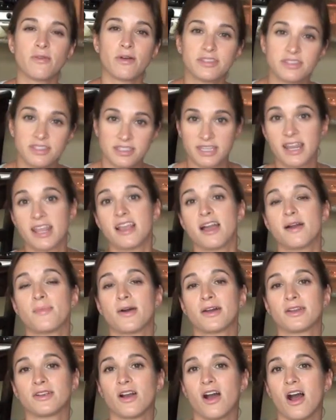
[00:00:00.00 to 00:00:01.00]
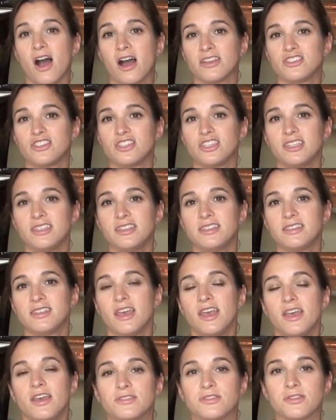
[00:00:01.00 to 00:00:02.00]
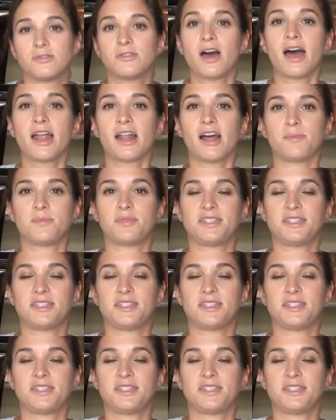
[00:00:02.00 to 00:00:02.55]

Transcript: while sitting up on her haunches. So not up